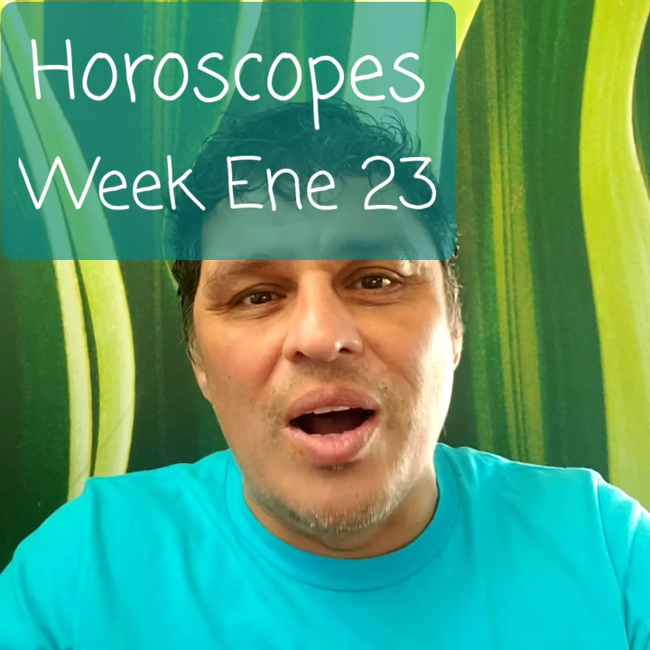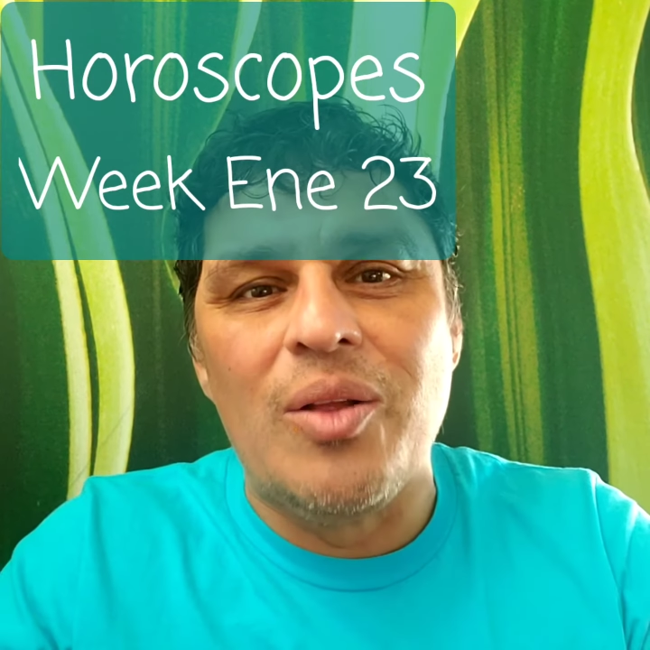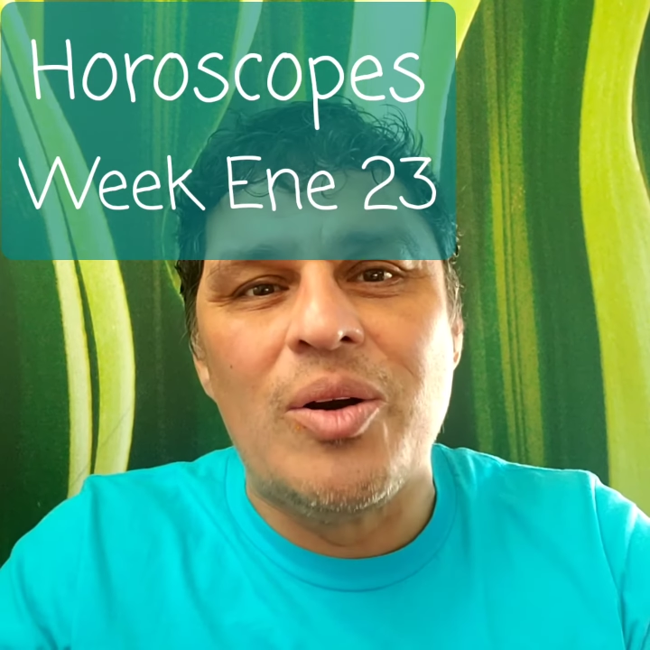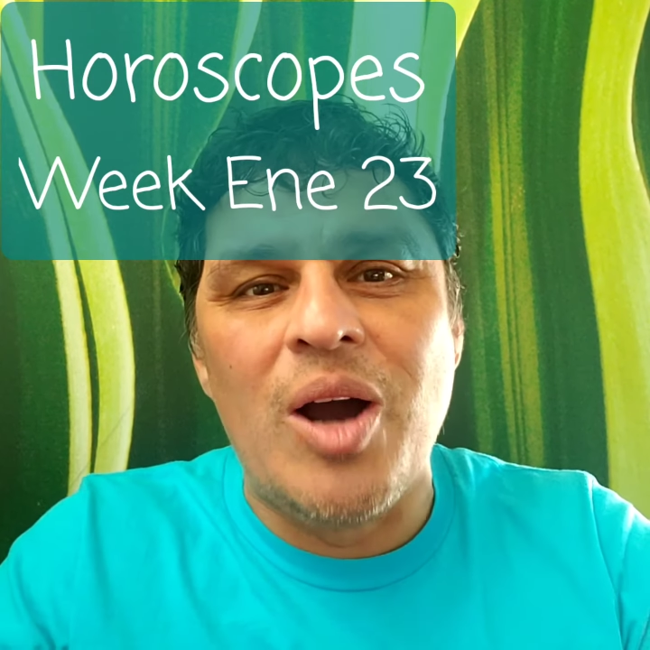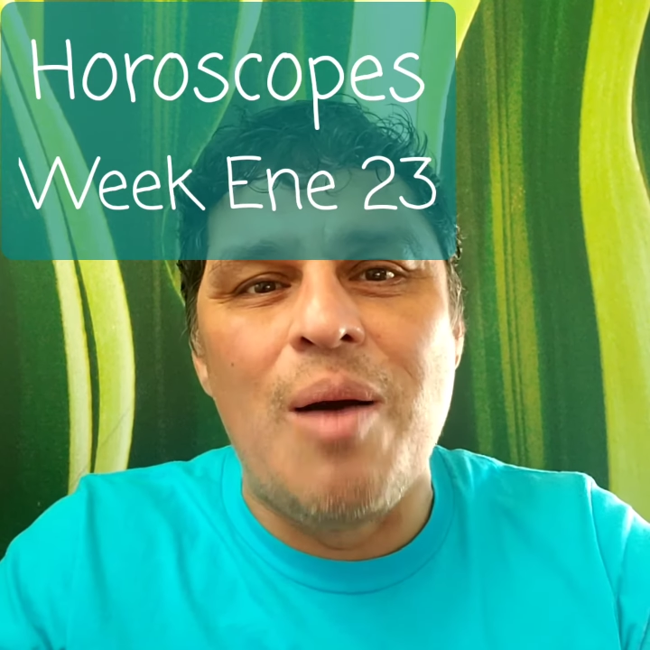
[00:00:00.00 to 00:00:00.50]

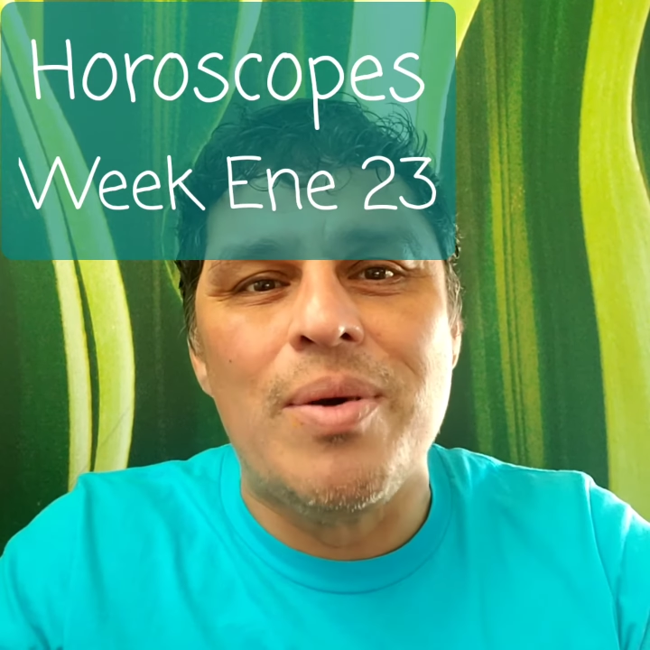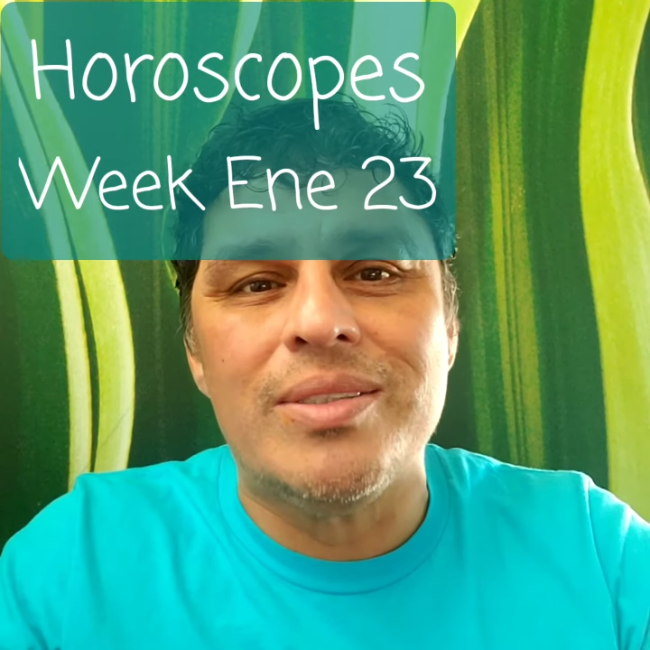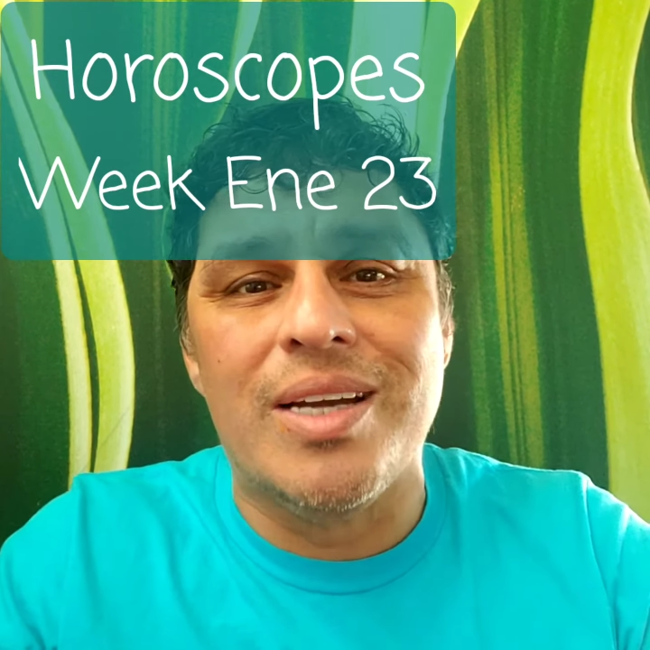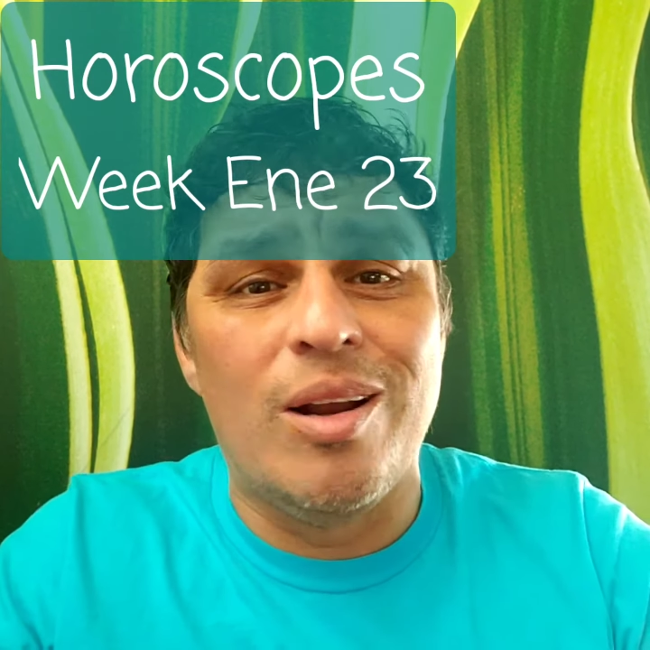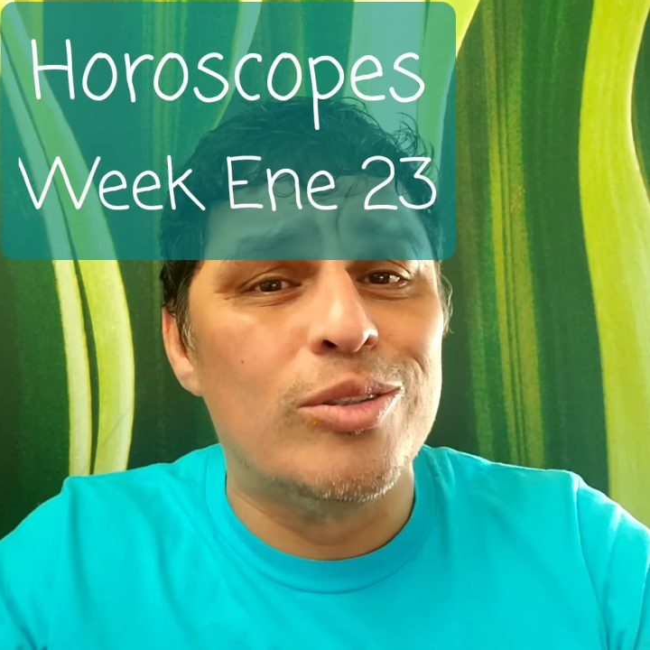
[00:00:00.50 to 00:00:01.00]
follow,
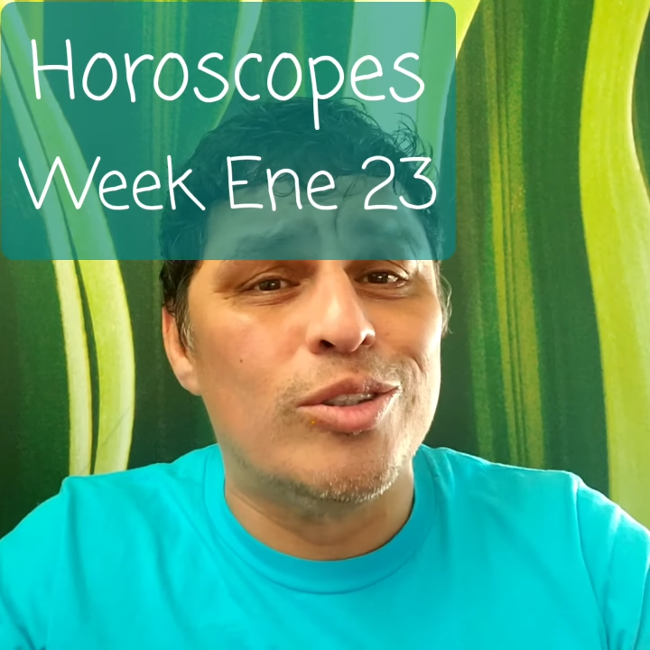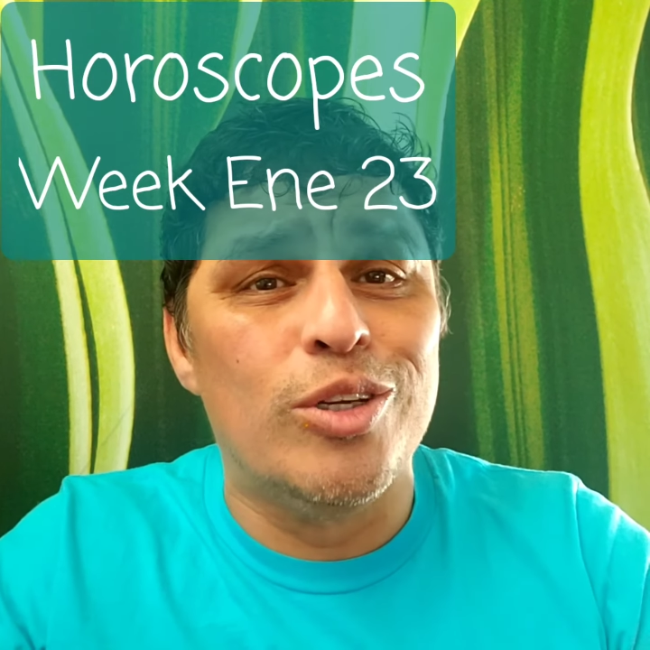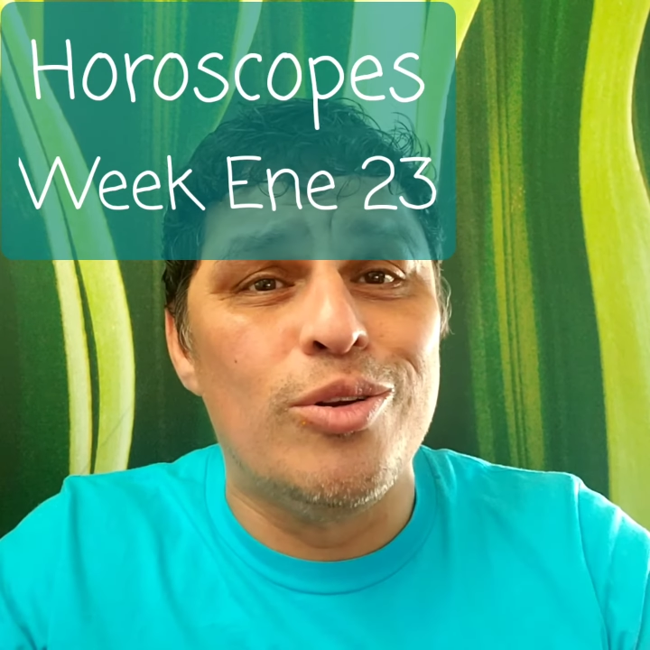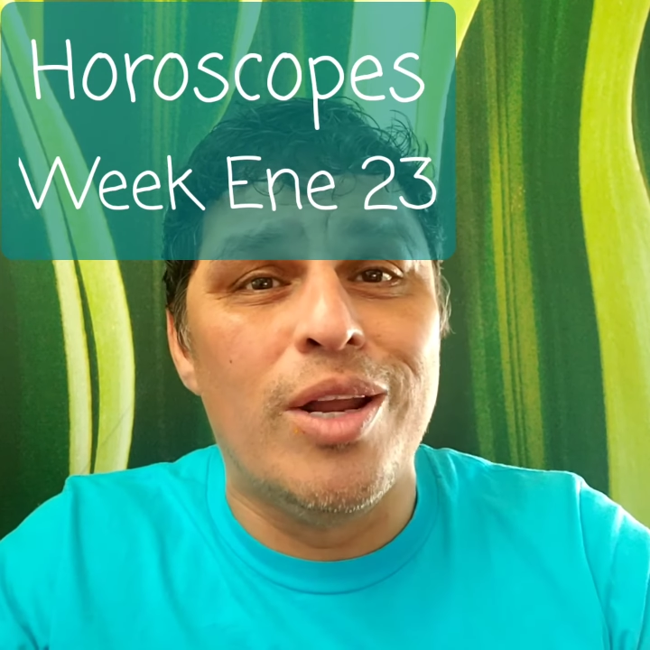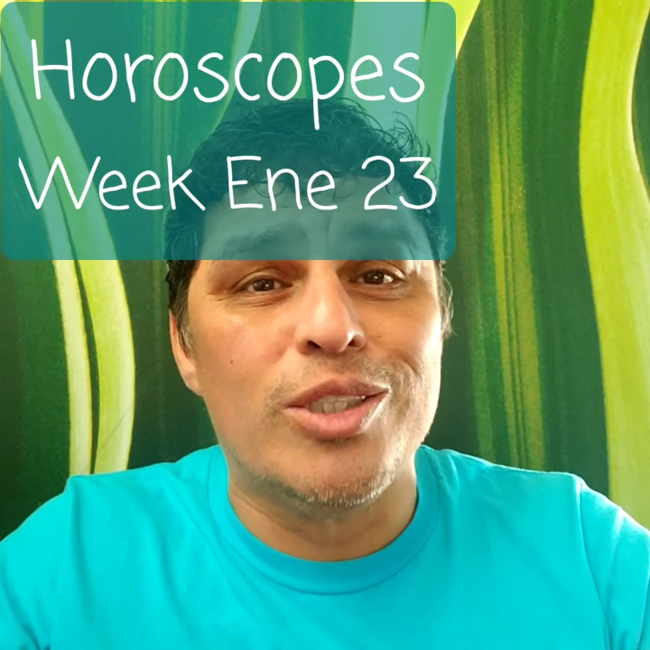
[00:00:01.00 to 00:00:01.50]
comment, and I'll
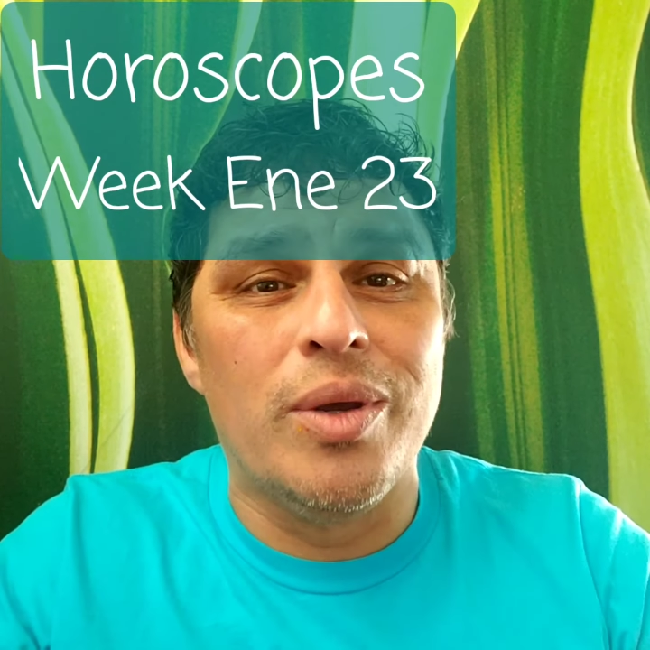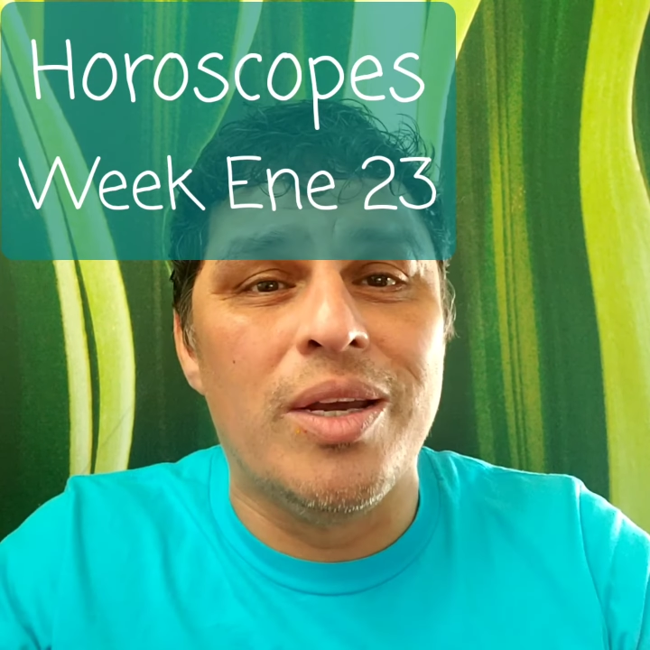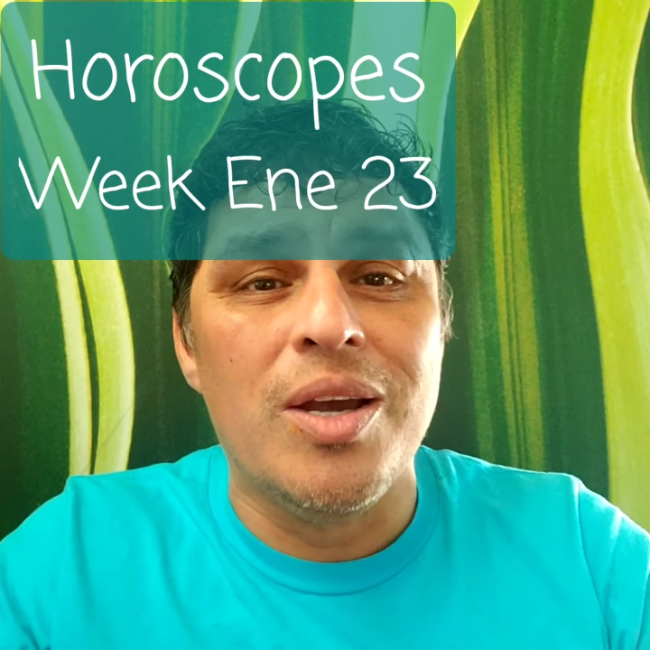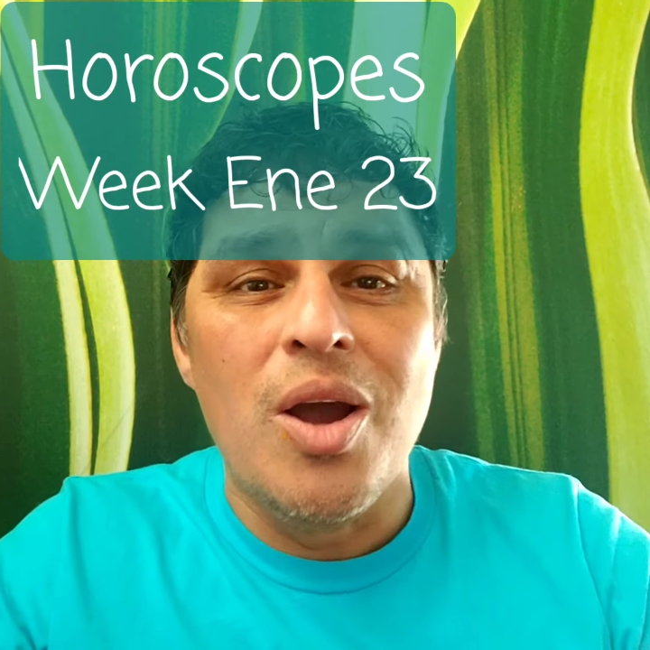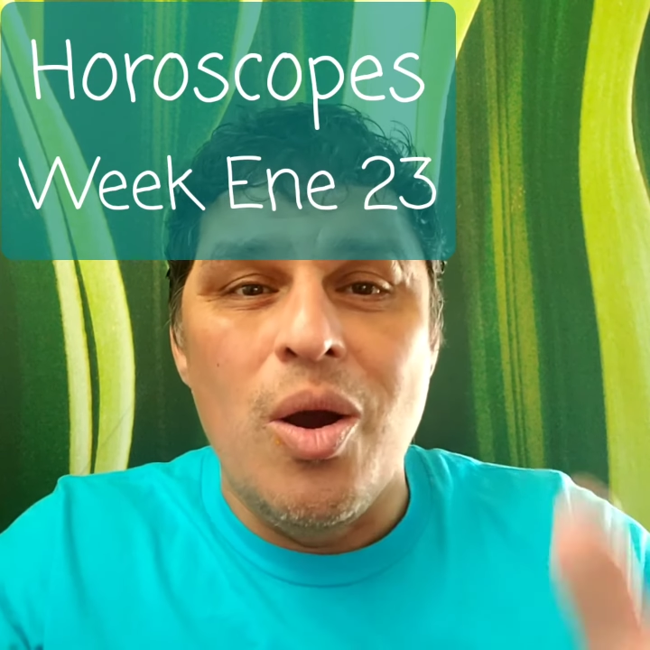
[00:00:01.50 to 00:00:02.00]
see you next
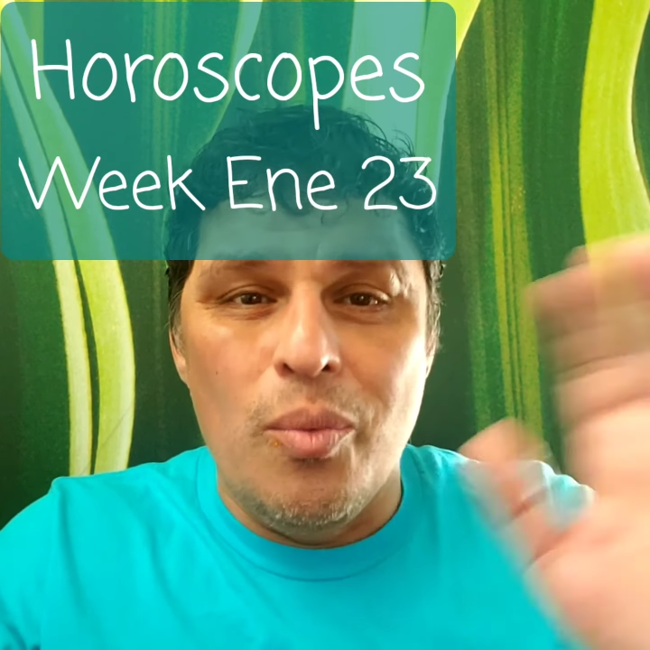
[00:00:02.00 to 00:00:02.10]
week